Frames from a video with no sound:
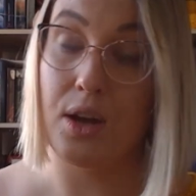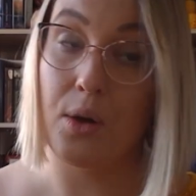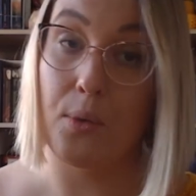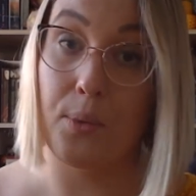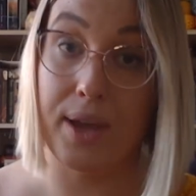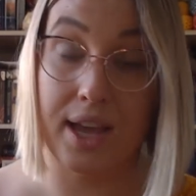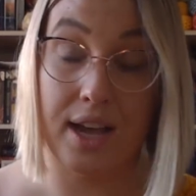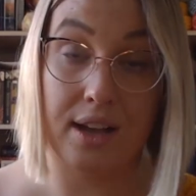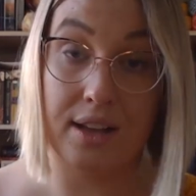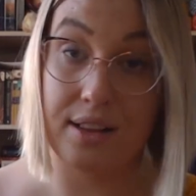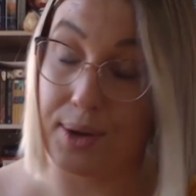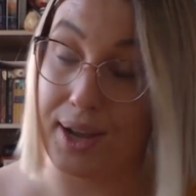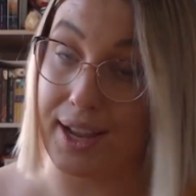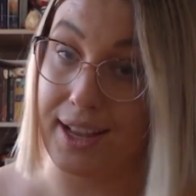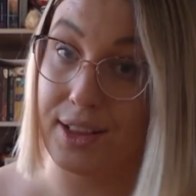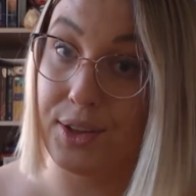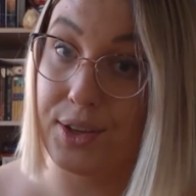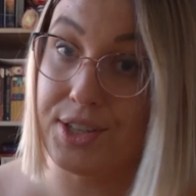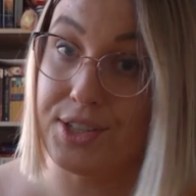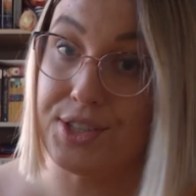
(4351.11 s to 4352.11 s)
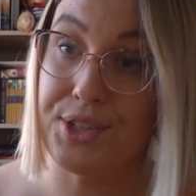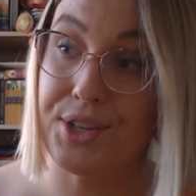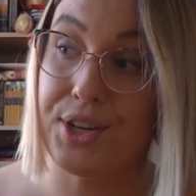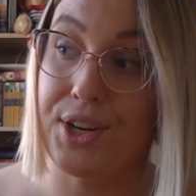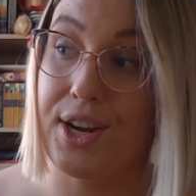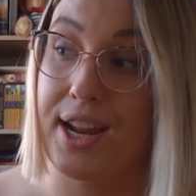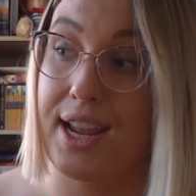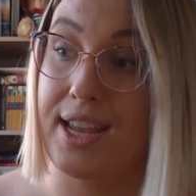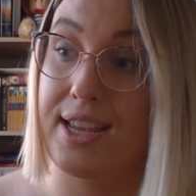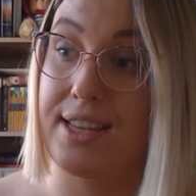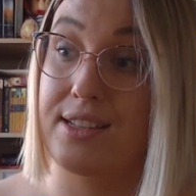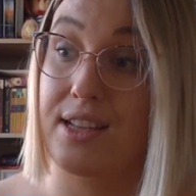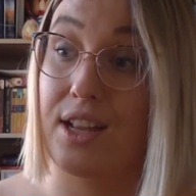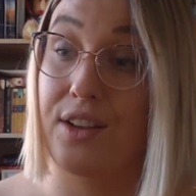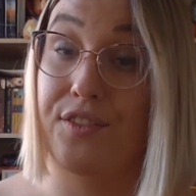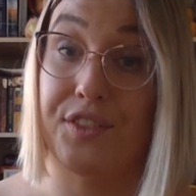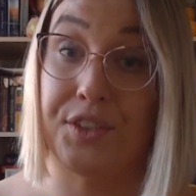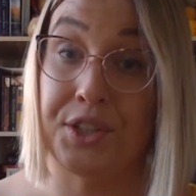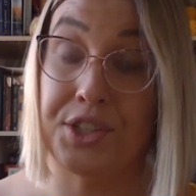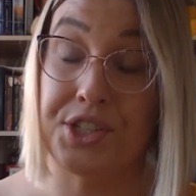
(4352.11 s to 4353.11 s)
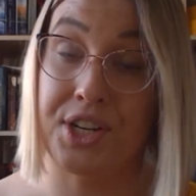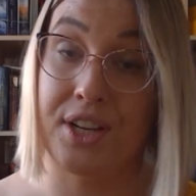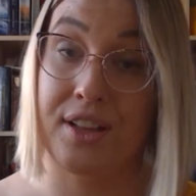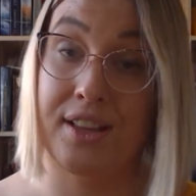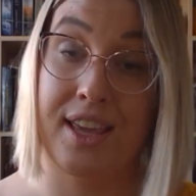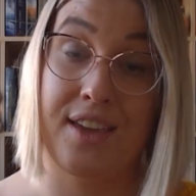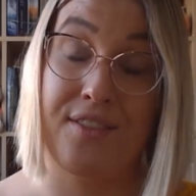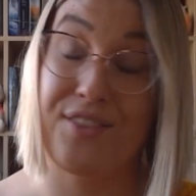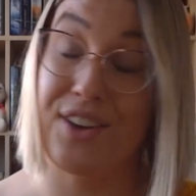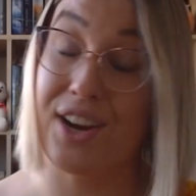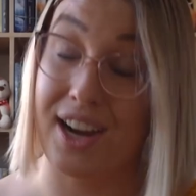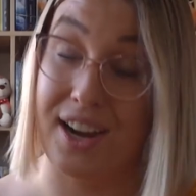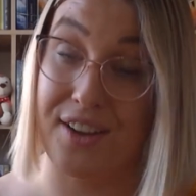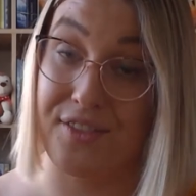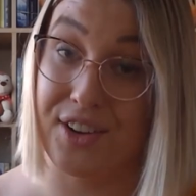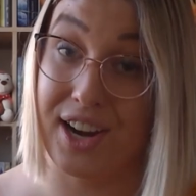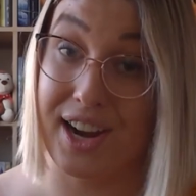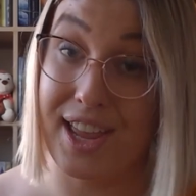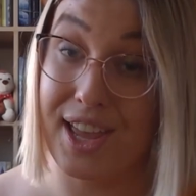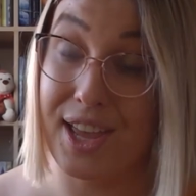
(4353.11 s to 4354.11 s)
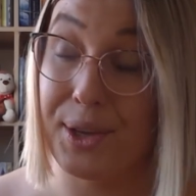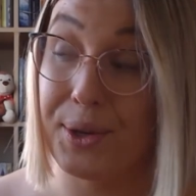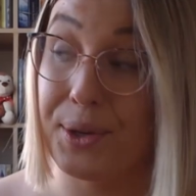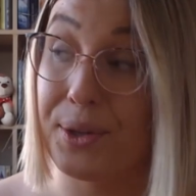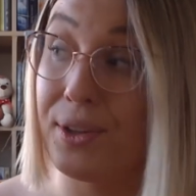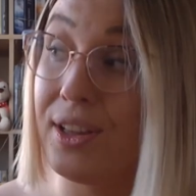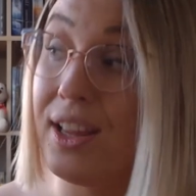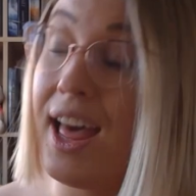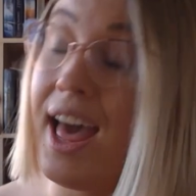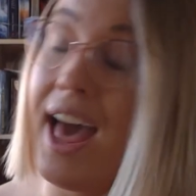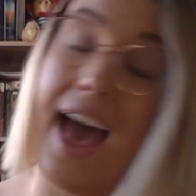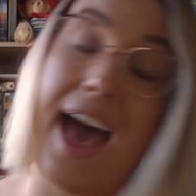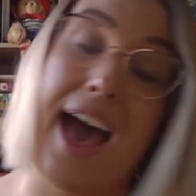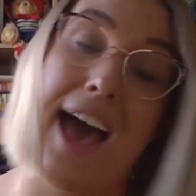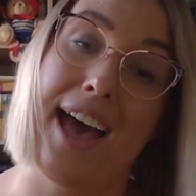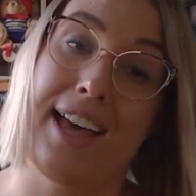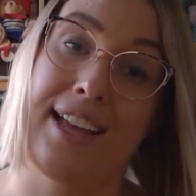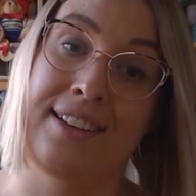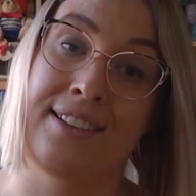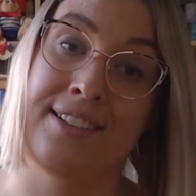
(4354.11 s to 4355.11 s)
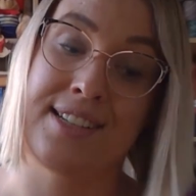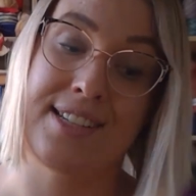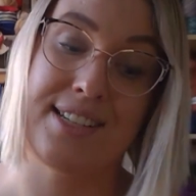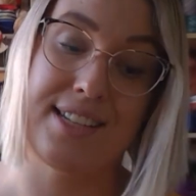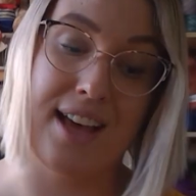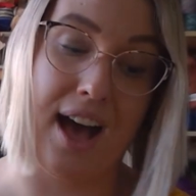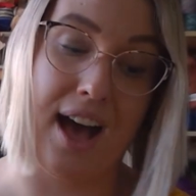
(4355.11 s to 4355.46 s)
we are quite close to is unfortunately very, very ill, and